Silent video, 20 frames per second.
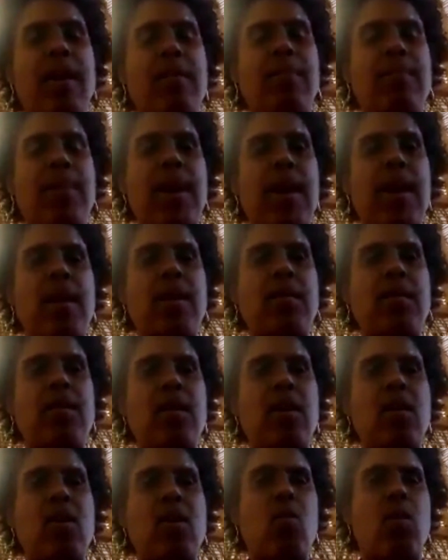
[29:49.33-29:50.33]
to
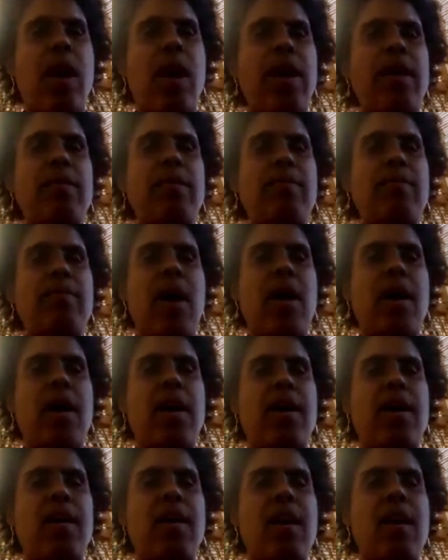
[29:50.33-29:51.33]
advocate for some of
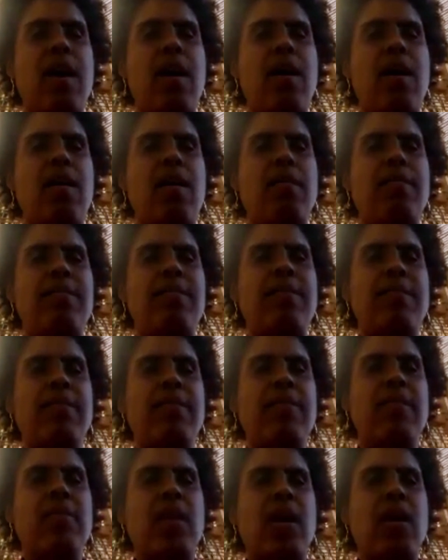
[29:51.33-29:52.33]
these issues that I
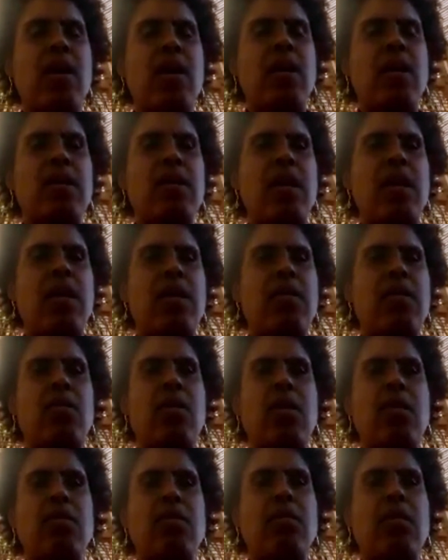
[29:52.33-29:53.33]
believe in for our
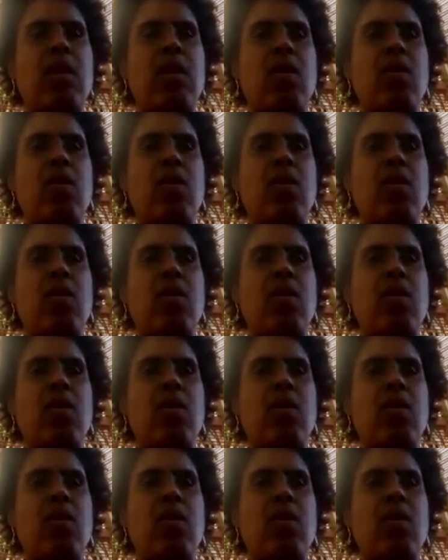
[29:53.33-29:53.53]
community.